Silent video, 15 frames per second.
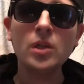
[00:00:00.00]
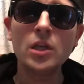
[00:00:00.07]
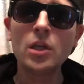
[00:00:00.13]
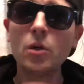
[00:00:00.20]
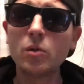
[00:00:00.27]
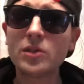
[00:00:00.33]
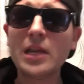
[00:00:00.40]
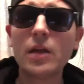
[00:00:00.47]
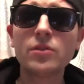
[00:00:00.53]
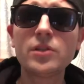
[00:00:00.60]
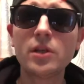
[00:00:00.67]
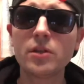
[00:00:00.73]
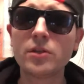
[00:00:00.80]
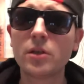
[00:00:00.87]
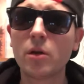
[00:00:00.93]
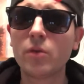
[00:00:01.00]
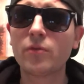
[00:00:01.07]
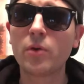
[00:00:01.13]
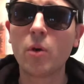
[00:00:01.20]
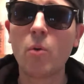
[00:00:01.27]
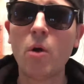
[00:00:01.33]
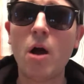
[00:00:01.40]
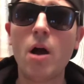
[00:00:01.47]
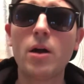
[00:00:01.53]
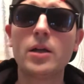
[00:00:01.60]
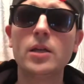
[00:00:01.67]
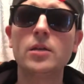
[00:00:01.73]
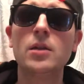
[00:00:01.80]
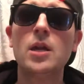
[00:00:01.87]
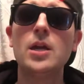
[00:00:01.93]
he goes downstairs to go for a
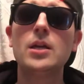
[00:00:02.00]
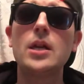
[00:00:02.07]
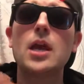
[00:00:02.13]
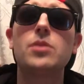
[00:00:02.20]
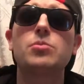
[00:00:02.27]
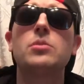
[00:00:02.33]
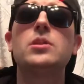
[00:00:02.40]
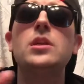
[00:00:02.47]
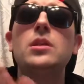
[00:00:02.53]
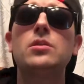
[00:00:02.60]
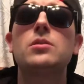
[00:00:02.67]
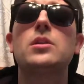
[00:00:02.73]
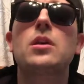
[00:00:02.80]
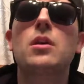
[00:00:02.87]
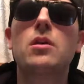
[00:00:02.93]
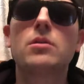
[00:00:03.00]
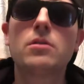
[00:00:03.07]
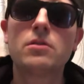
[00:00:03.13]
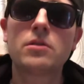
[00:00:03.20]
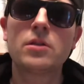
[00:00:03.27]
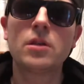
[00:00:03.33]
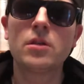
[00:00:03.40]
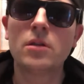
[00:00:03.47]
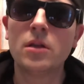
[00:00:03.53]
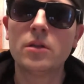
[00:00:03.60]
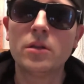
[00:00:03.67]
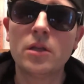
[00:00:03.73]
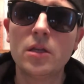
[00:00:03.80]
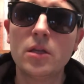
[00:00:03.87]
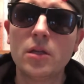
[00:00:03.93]
walk, and Catherine Keener's character is sitting
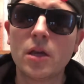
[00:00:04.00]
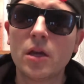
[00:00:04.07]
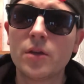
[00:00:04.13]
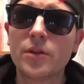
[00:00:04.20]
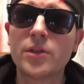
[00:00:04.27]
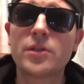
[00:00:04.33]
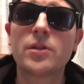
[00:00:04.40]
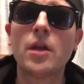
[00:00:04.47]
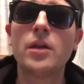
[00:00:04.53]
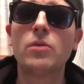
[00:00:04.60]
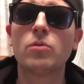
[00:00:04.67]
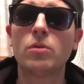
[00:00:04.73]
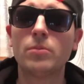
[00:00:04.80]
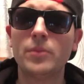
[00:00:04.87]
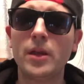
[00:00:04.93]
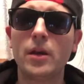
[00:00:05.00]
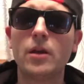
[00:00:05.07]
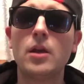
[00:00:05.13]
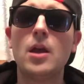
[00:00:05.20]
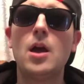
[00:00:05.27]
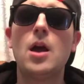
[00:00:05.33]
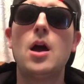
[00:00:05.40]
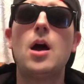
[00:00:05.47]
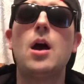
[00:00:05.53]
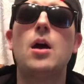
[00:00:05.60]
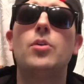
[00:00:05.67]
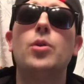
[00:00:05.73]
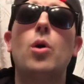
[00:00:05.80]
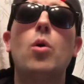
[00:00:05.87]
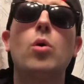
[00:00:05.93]
in the study room there.
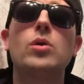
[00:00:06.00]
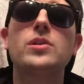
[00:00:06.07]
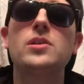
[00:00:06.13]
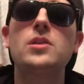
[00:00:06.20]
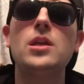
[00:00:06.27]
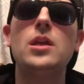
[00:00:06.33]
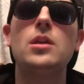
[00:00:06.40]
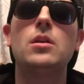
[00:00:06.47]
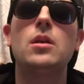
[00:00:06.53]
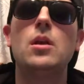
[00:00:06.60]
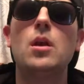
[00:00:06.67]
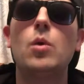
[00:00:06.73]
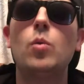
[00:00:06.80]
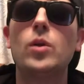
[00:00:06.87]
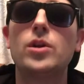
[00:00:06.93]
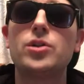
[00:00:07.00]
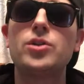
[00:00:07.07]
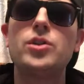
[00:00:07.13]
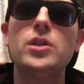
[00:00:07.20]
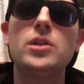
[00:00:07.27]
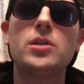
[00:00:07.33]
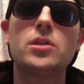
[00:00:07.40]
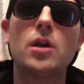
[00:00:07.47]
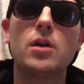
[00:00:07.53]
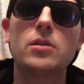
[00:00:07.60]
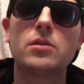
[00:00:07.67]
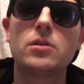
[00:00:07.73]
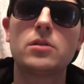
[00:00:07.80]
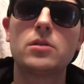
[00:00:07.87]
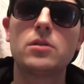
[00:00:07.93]
The whole scene where she
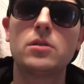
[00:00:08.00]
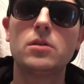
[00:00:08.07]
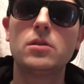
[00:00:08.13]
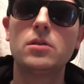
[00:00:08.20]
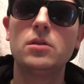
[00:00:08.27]
starts